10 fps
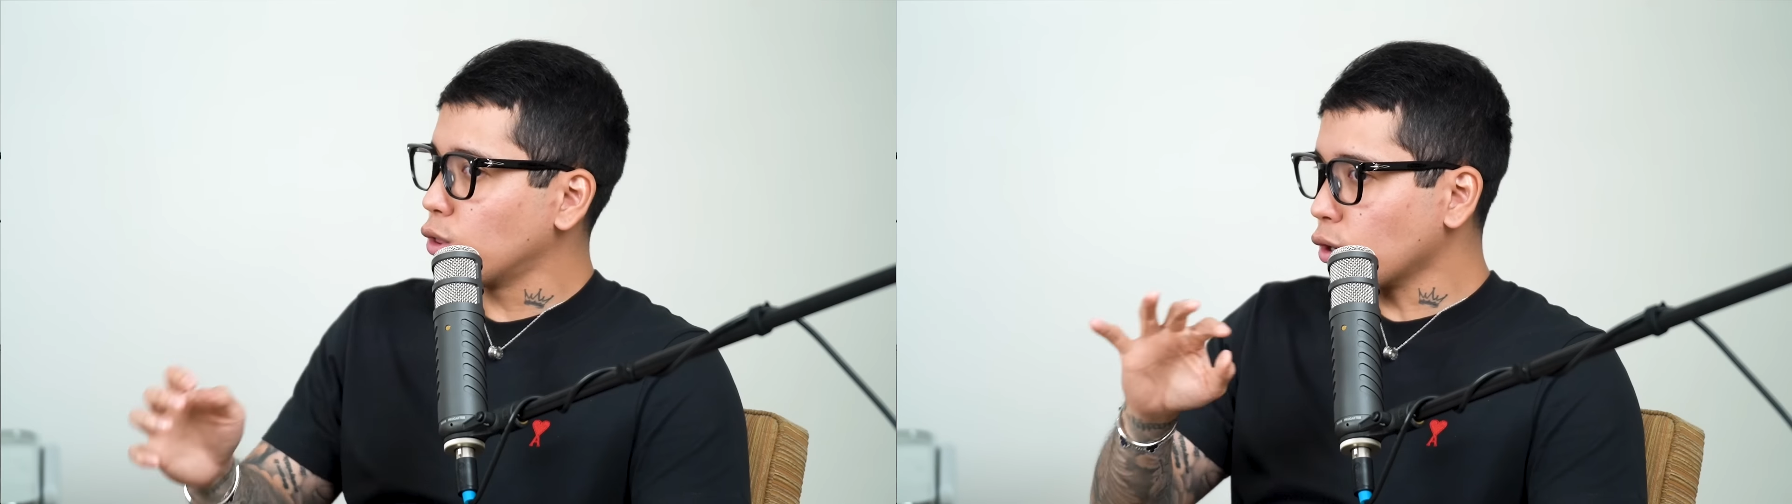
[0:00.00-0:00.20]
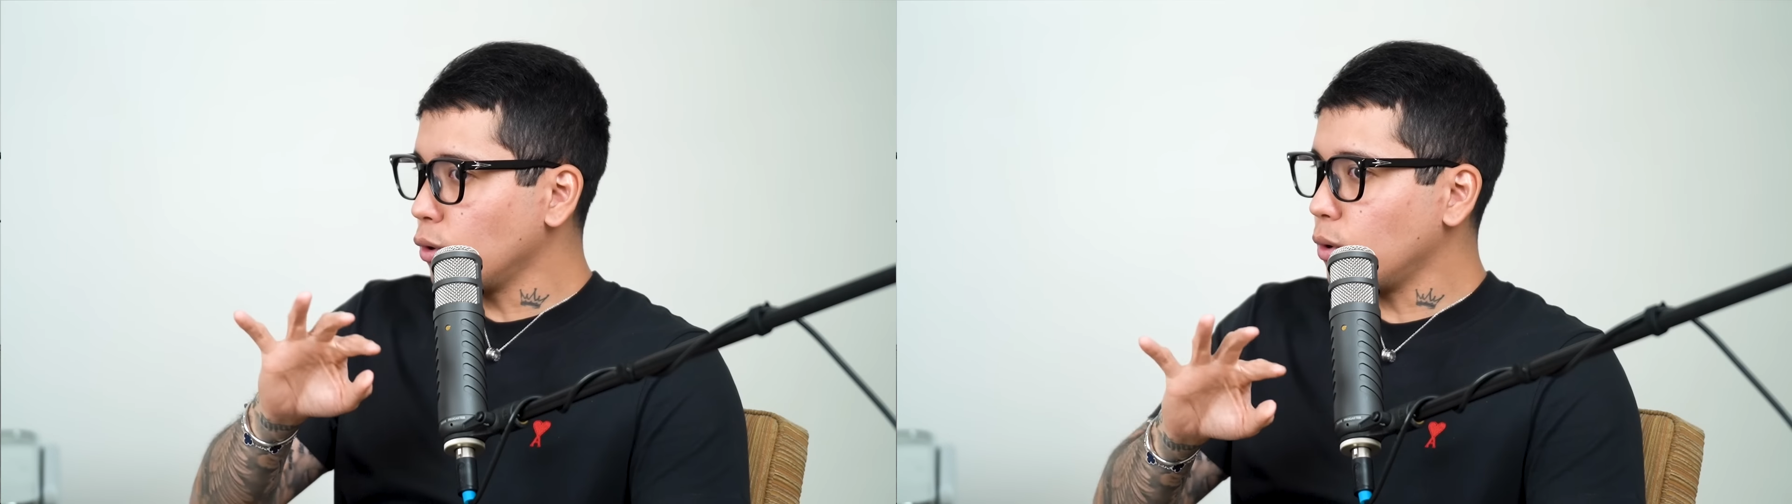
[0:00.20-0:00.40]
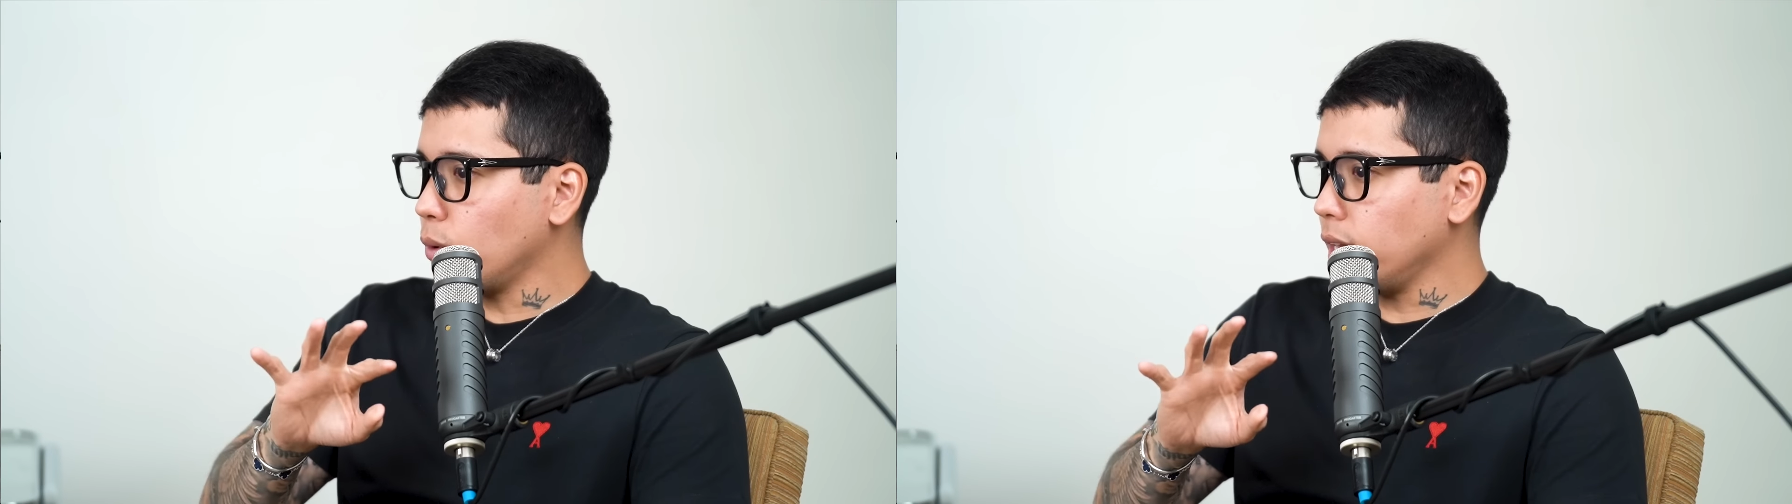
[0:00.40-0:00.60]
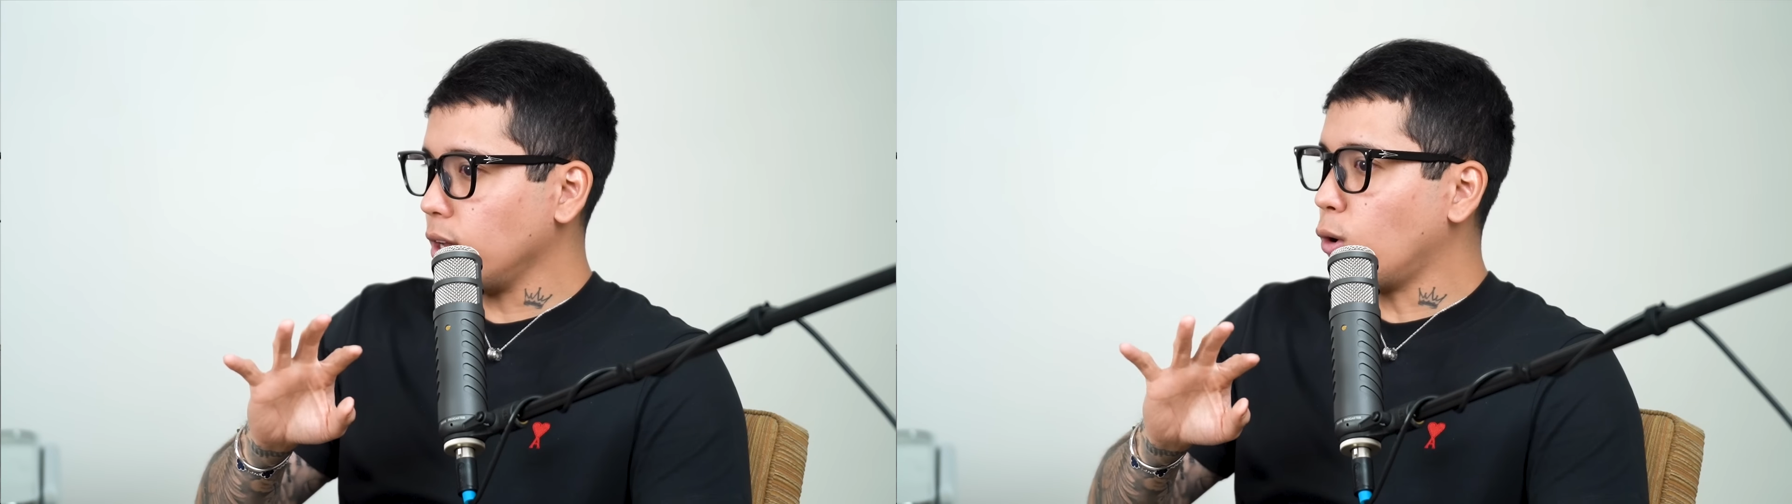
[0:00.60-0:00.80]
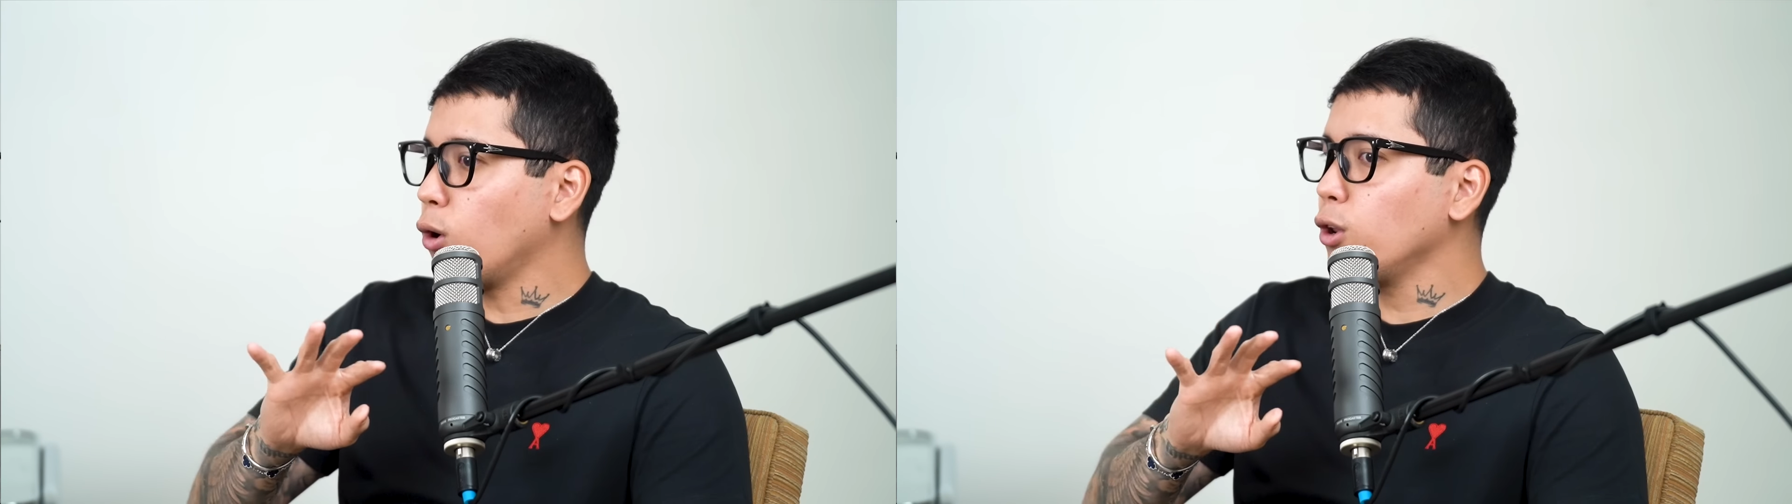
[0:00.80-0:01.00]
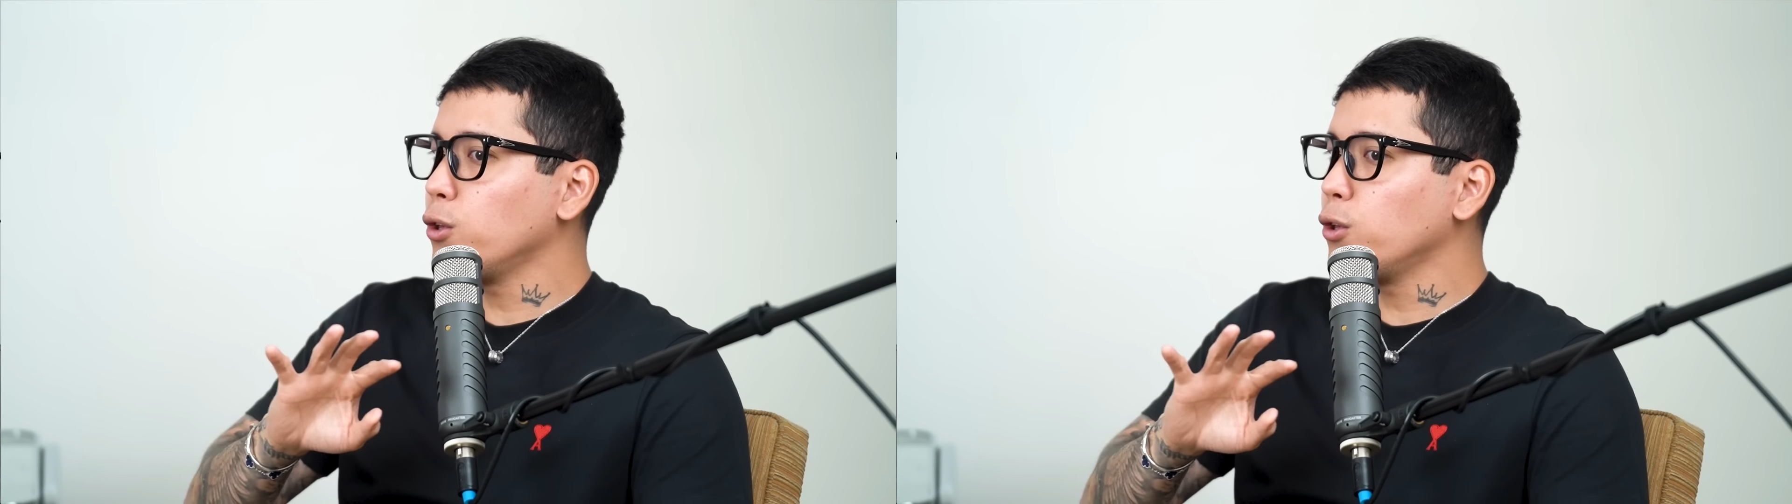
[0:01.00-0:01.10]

Throw away all